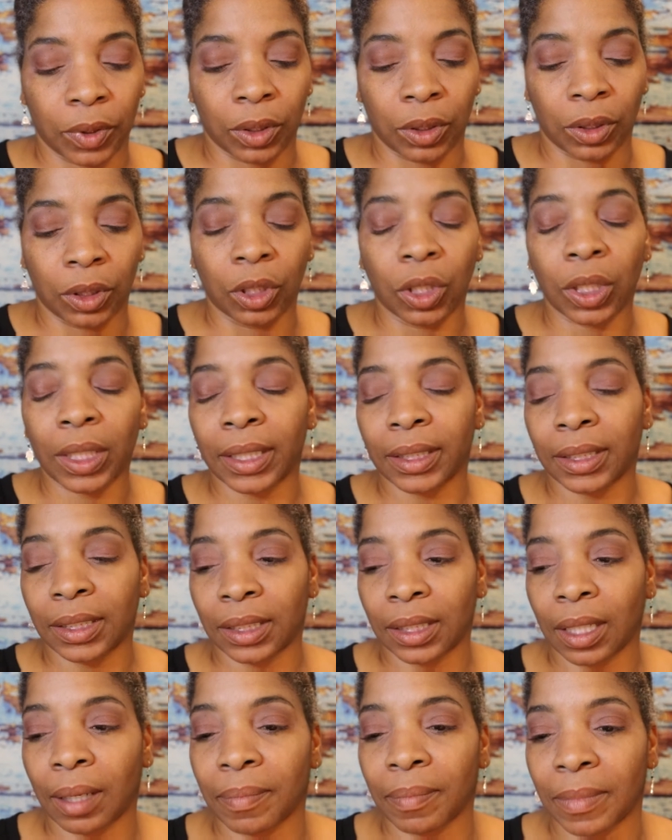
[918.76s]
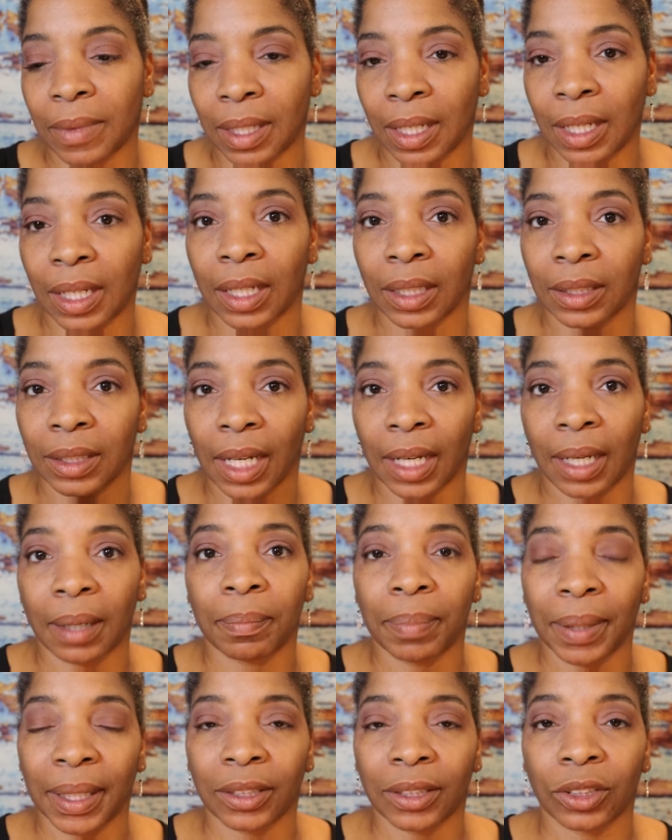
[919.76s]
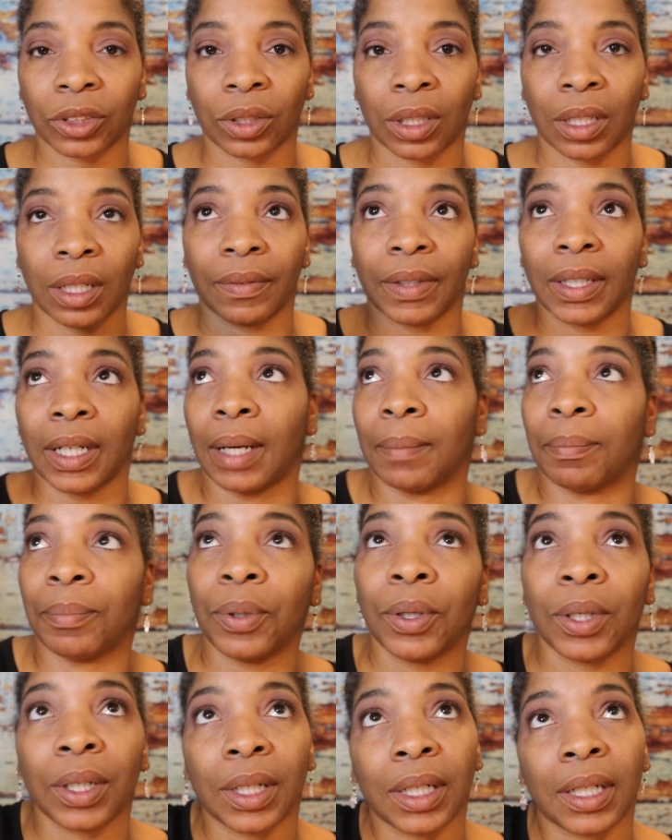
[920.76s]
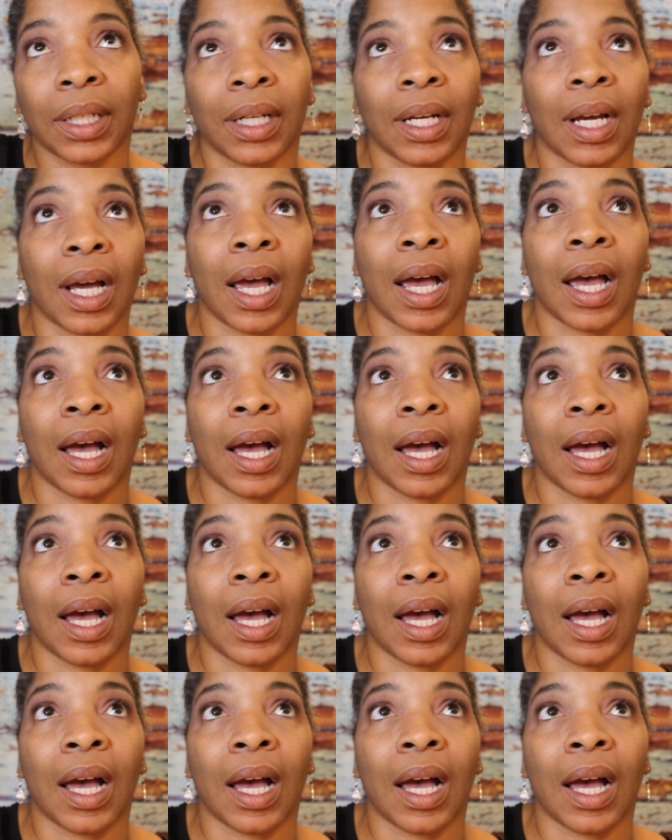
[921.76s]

look at something, take a picture of it, and put it